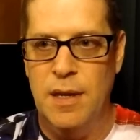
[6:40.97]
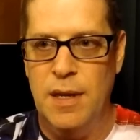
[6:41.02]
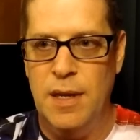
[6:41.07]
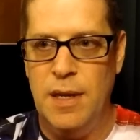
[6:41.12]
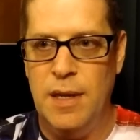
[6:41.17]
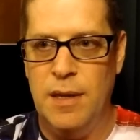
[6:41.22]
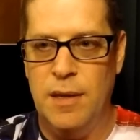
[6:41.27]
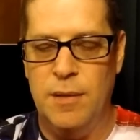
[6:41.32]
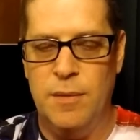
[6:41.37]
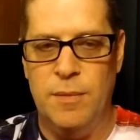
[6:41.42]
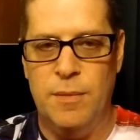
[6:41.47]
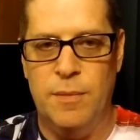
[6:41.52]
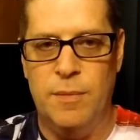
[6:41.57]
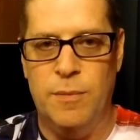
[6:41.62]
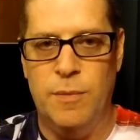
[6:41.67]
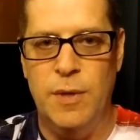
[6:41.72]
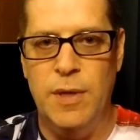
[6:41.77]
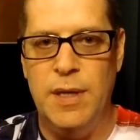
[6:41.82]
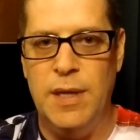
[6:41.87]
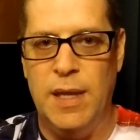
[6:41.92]
you know,
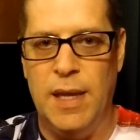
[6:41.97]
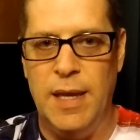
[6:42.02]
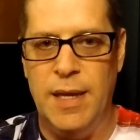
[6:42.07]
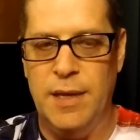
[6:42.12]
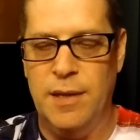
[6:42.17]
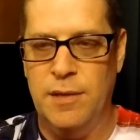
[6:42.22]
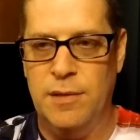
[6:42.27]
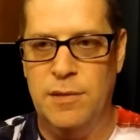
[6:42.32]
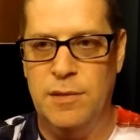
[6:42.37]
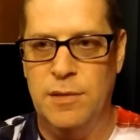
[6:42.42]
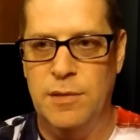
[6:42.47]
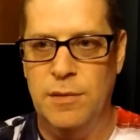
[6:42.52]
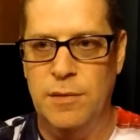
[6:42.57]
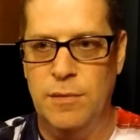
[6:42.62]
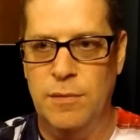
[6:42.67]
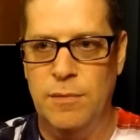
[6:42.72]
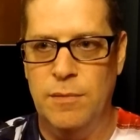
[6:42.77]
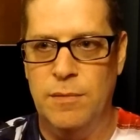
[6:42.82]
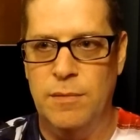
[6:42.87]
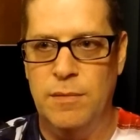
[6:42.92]
would like
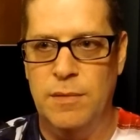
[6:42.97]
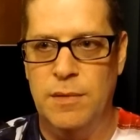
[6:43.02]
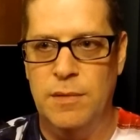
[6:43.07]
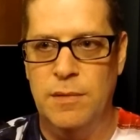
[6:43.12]
to